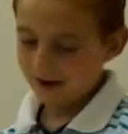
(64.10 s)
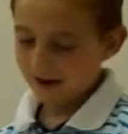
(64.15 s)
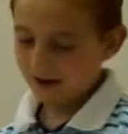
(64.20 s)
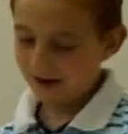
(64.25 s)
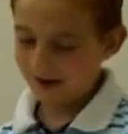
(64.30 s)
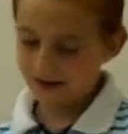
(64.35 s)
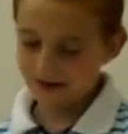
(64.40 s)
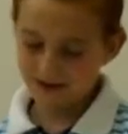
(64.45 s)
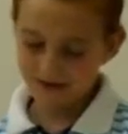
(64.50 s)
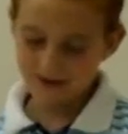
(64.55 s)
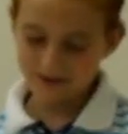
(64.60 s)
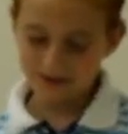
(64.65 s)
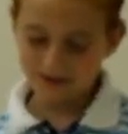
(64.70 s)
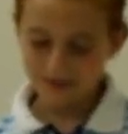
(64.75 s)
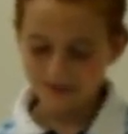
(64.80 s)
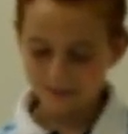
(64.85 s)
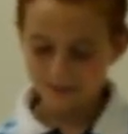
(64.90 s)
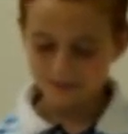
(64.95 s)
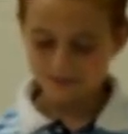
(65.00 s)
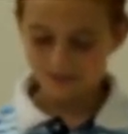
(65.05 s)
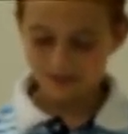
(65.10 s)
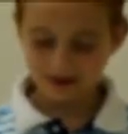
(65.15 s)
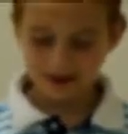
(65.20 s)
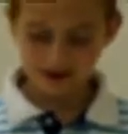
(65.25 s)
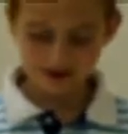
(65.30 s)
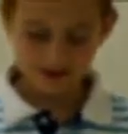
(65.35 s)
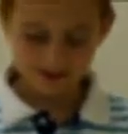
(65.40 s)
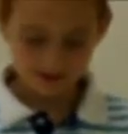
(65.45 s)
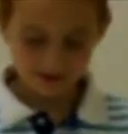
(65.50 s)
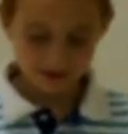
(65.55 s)
and it
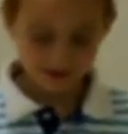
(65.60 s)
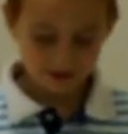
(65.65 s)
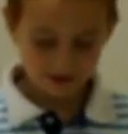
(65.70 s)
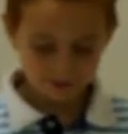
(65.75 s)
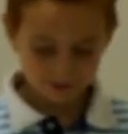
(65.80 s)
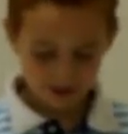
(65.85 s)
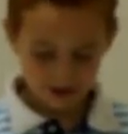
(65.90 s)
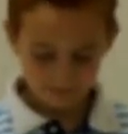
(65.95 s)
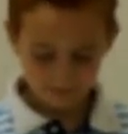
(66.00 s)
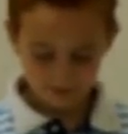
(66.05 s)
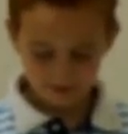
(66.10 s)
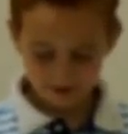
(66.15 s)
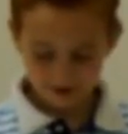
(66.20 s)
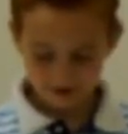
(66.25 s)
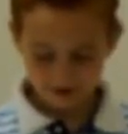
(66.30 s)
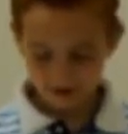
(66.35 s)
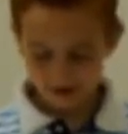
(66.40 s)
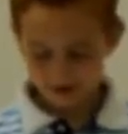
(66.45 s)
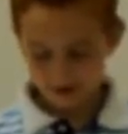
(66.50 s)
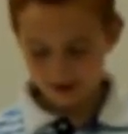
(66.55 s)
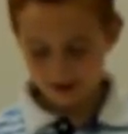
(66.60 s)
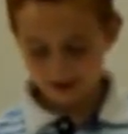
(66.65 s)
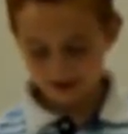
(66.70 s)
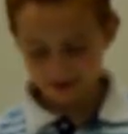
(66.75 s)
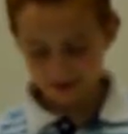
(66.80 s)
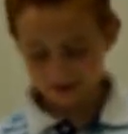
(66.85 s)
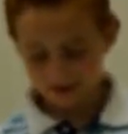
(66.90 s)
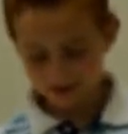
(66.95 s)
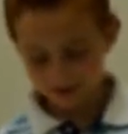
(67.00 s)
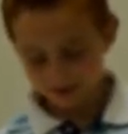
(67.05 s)
has a nice fabric
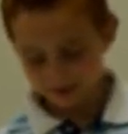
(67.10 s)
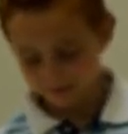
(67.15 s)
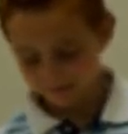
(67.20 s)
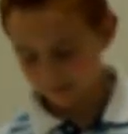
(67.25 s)
and it's